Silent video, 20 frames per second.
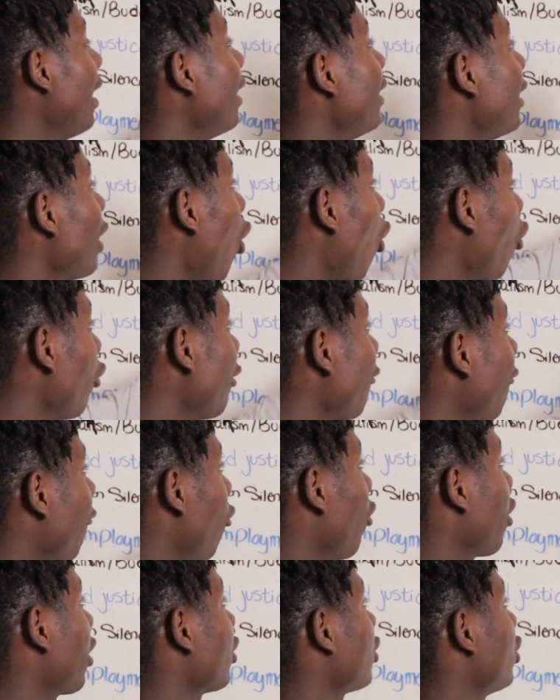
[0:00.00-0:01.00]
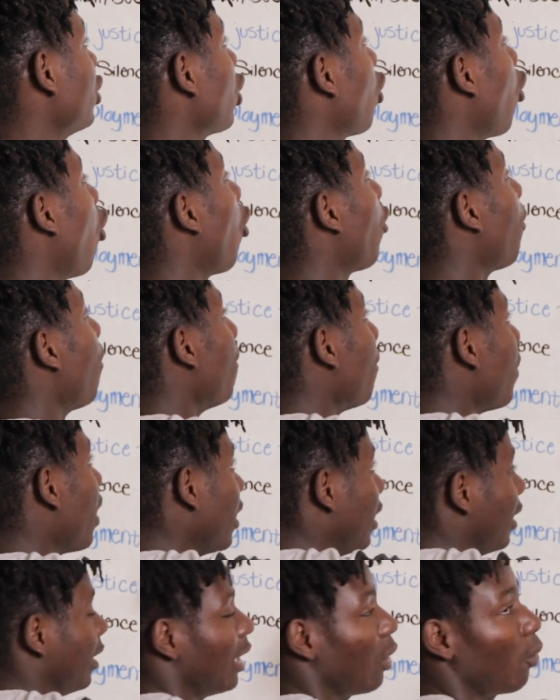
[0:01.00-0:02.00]
They're only focusing on
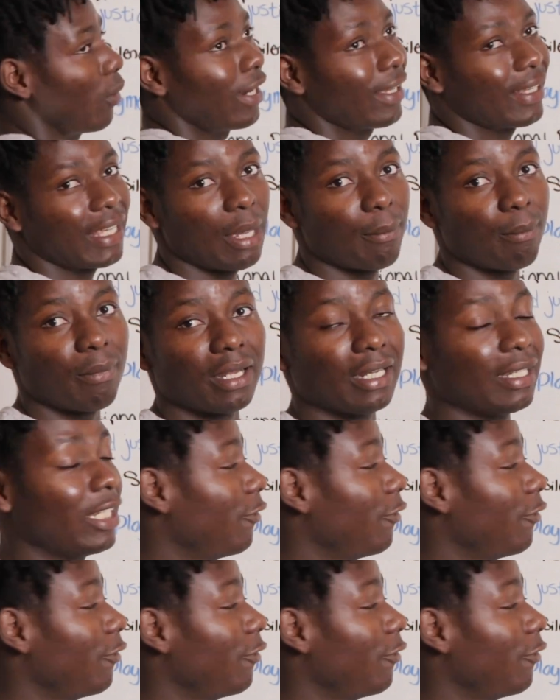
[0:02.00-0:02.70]
money. They want to get money.